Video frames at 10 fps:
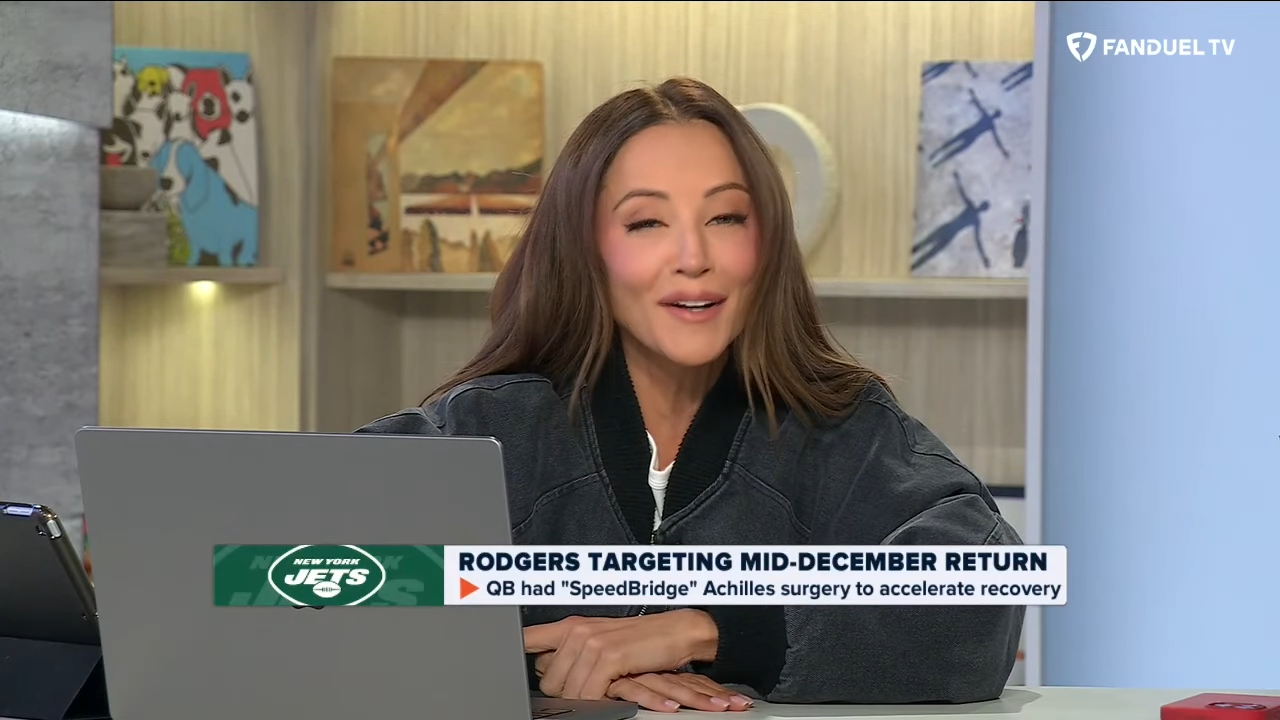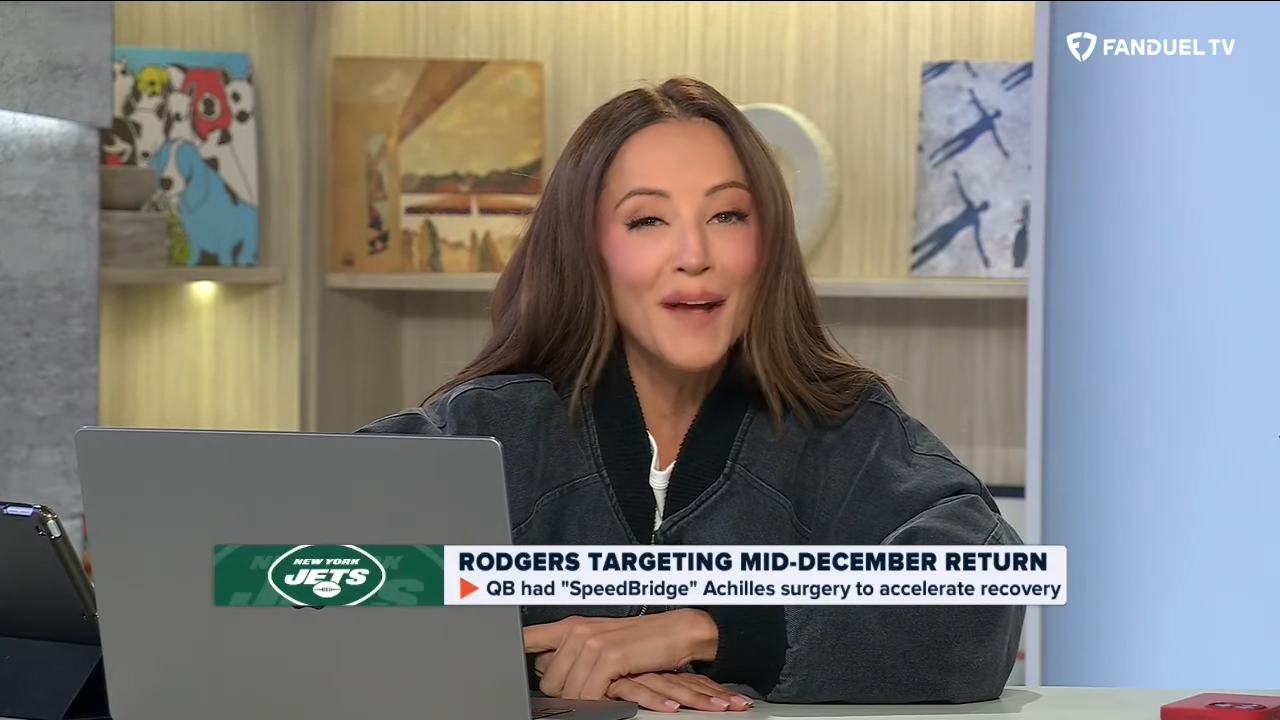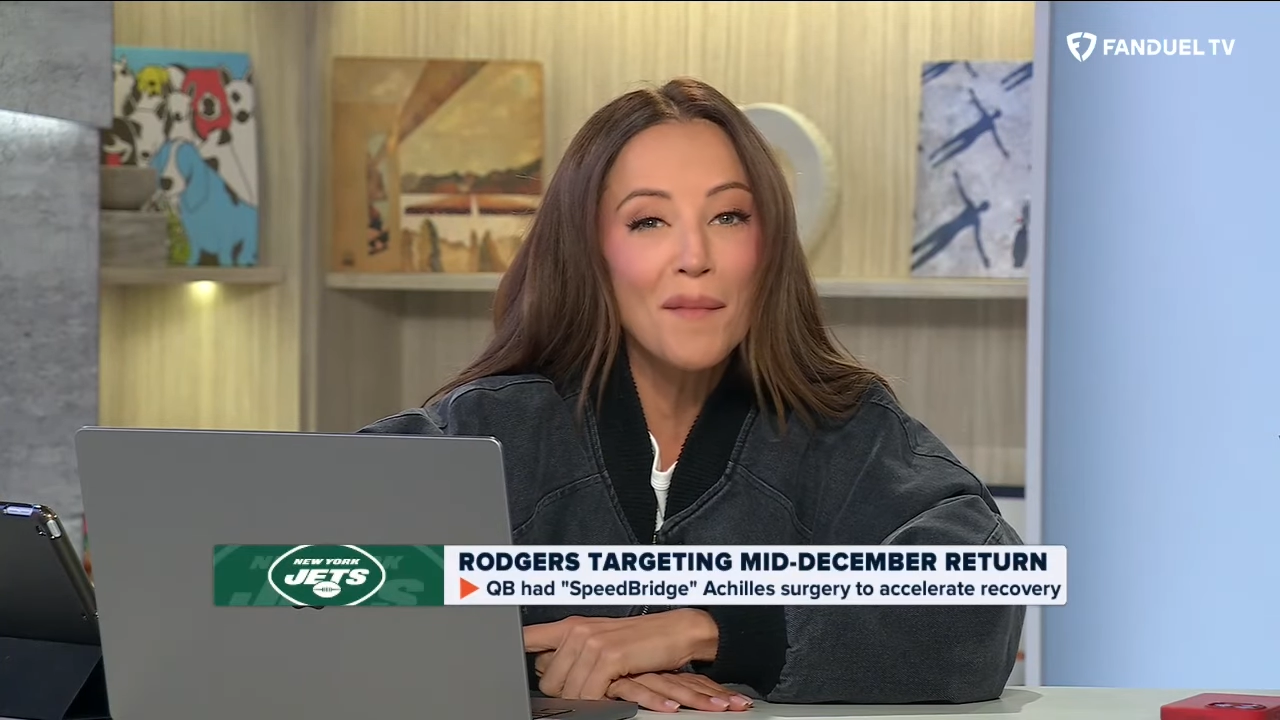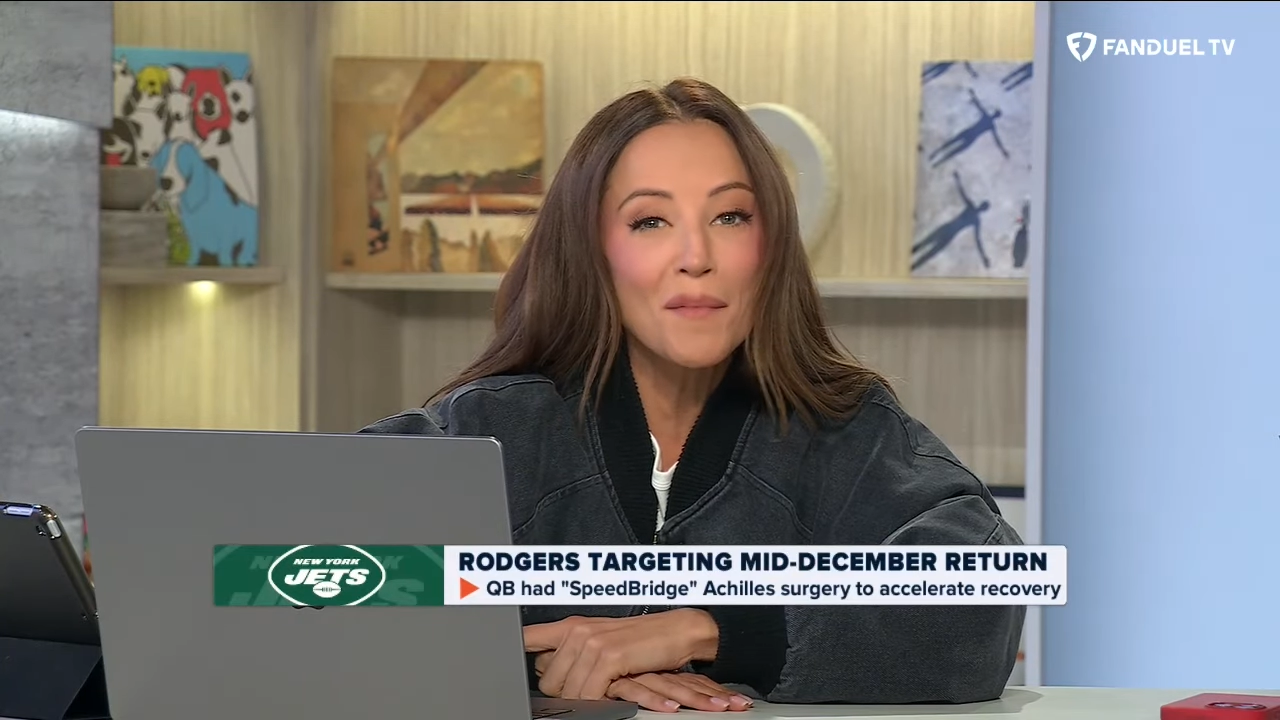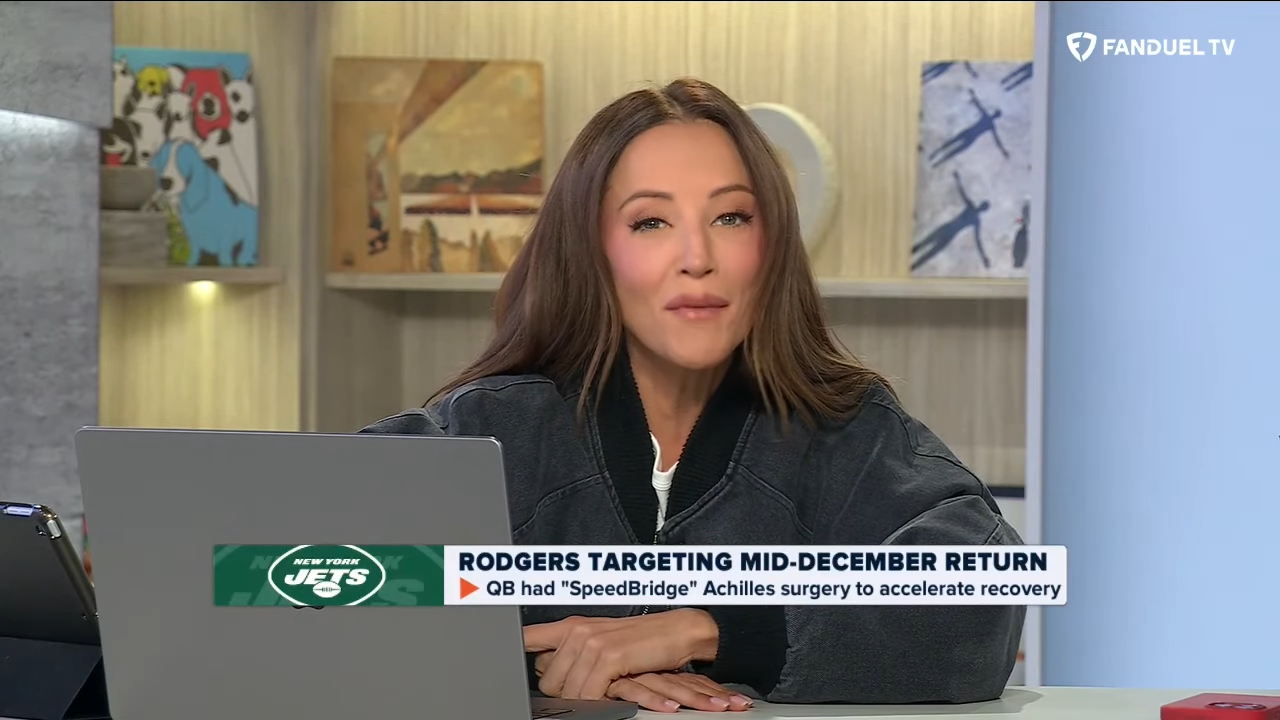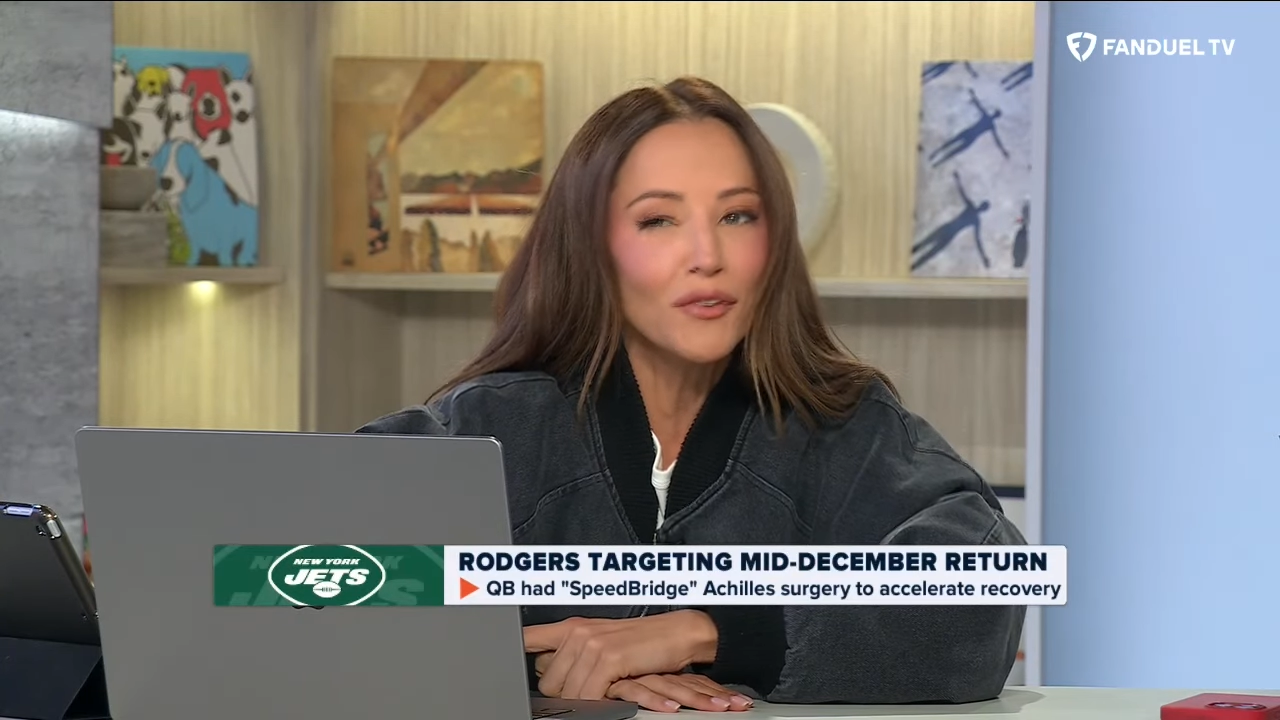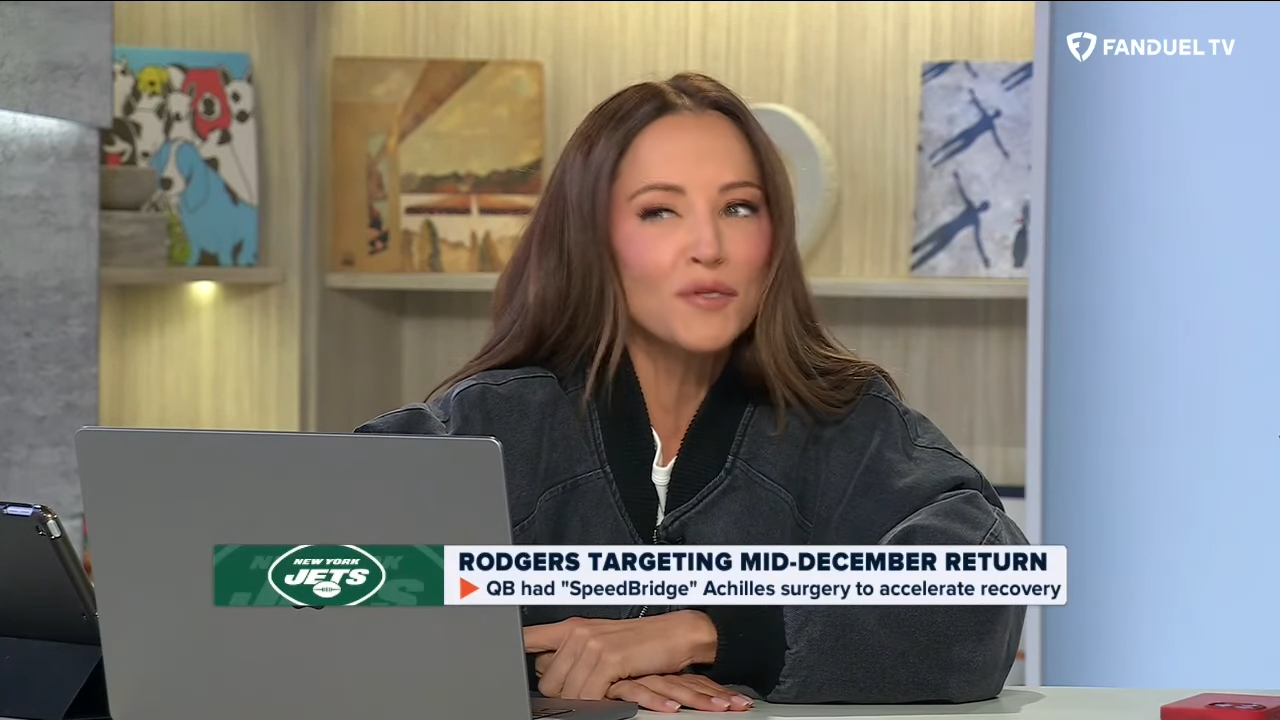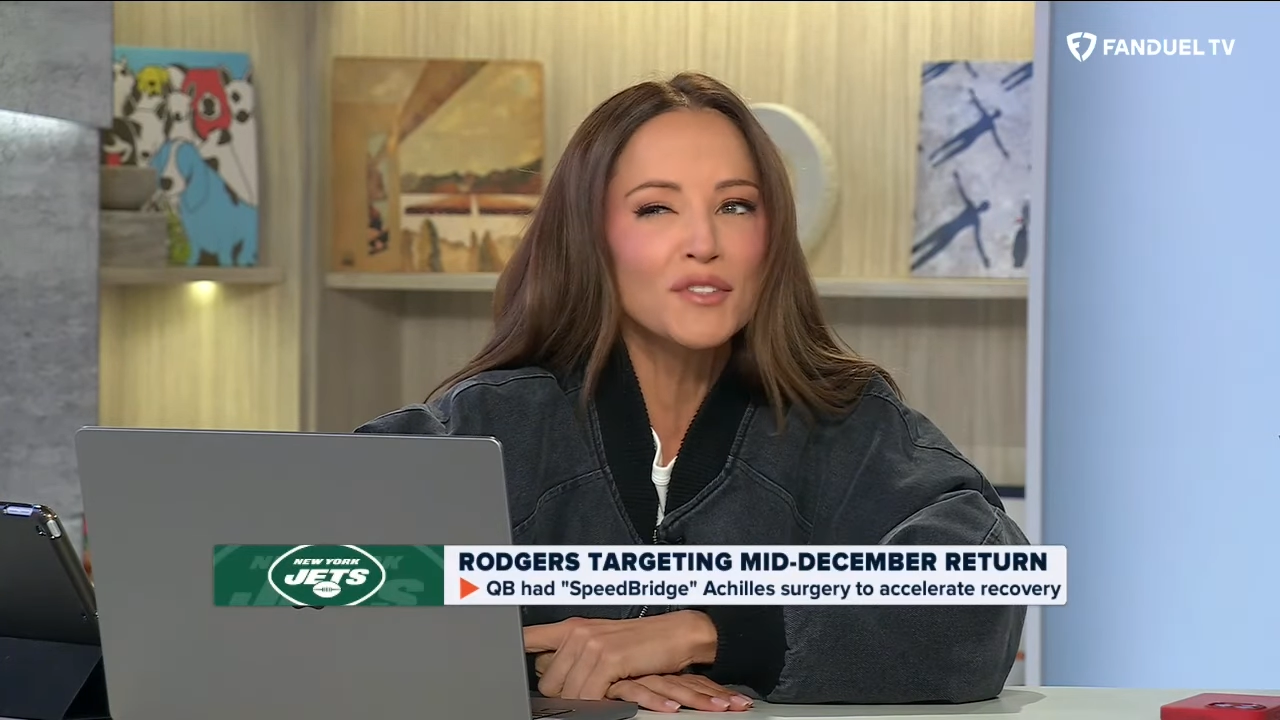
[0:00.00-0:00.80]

pretty up in Buffalo,